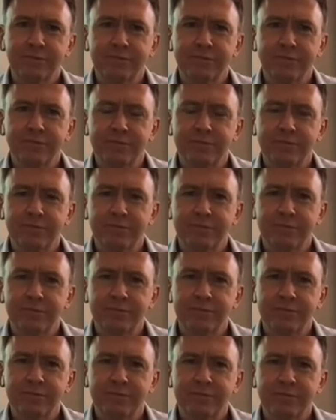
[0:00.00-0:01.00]

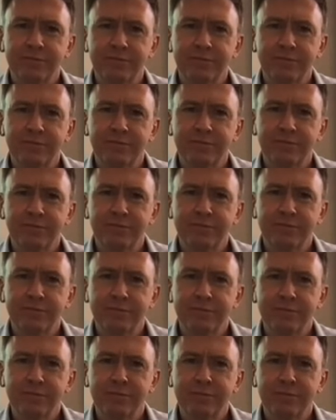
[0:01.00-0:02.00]

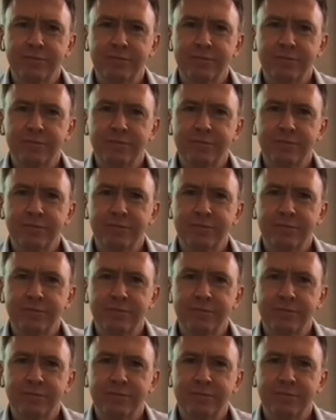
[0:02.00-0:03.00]

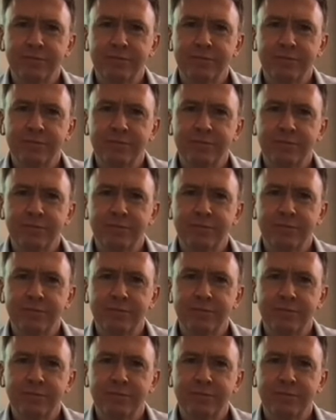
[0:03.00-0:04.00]

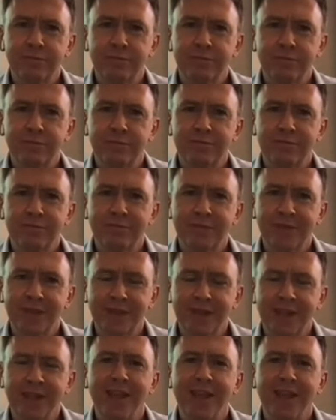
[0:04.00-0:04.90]
The person shown says nothing.